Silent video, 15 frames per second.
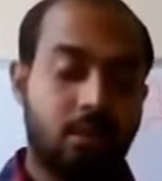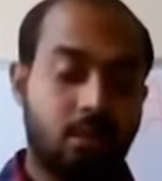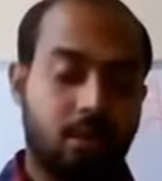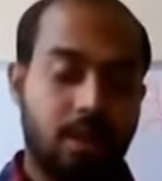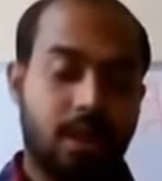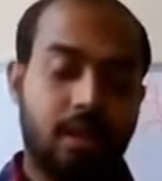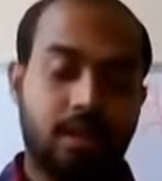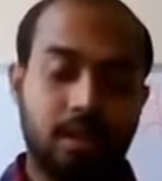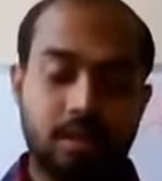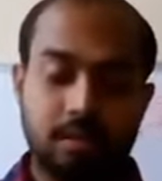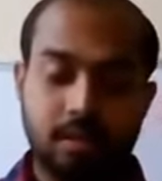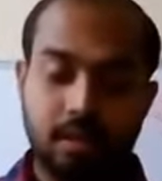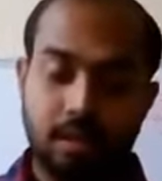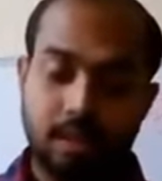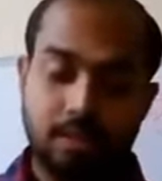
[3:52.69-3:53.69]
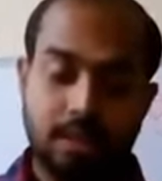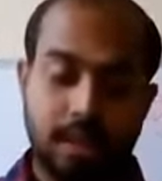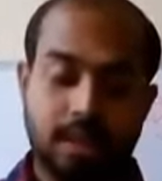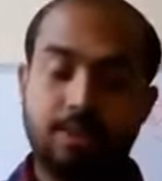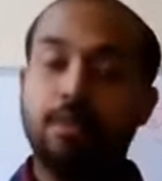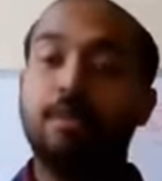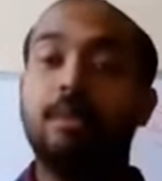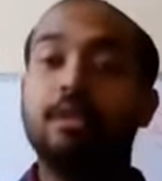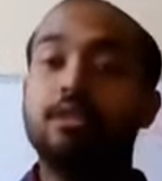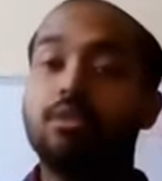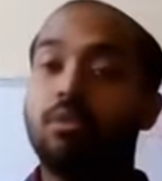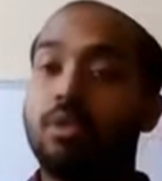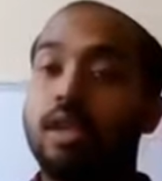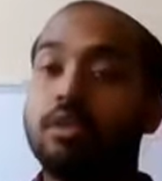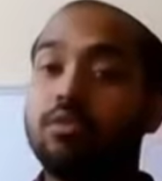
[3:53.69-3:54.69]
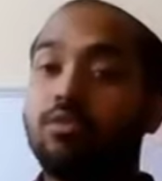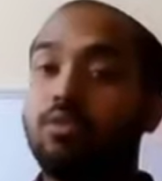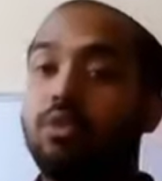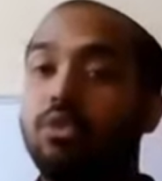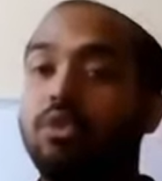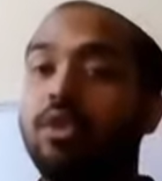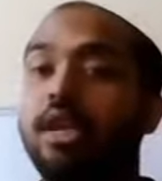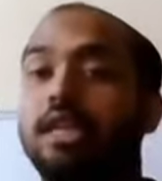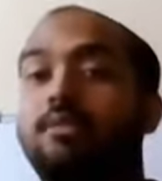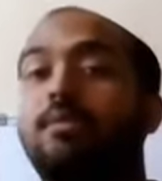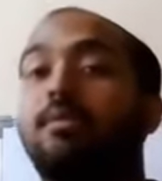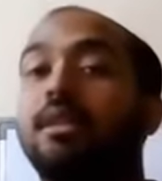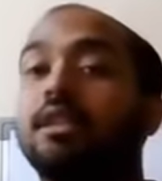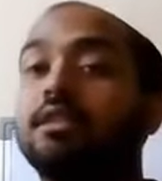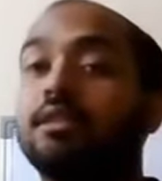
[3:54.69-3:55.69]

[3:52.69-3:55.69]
Note that his experiment is known as Willow-tree experiment.